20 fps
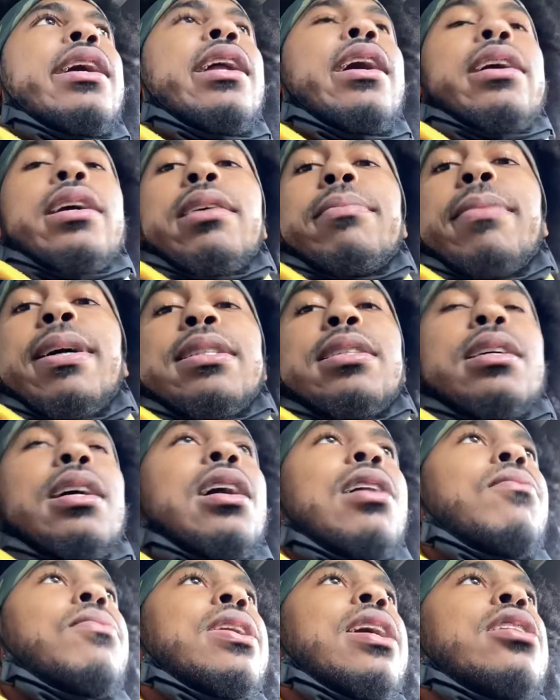I get back to
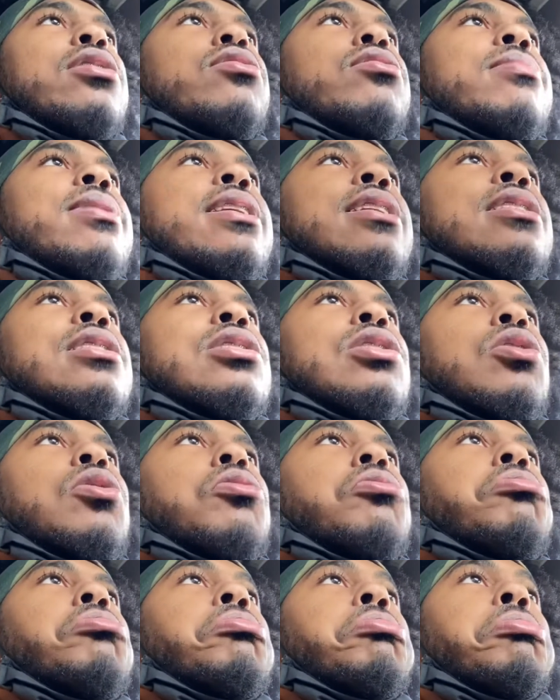y'all when I do, man. So,
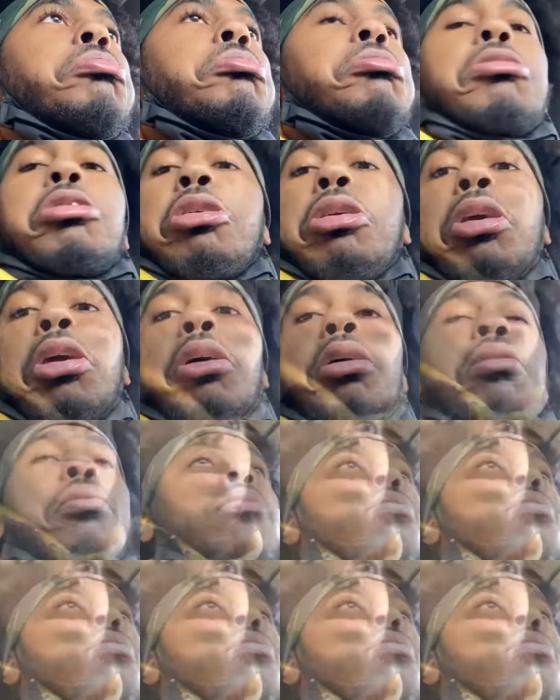yeah.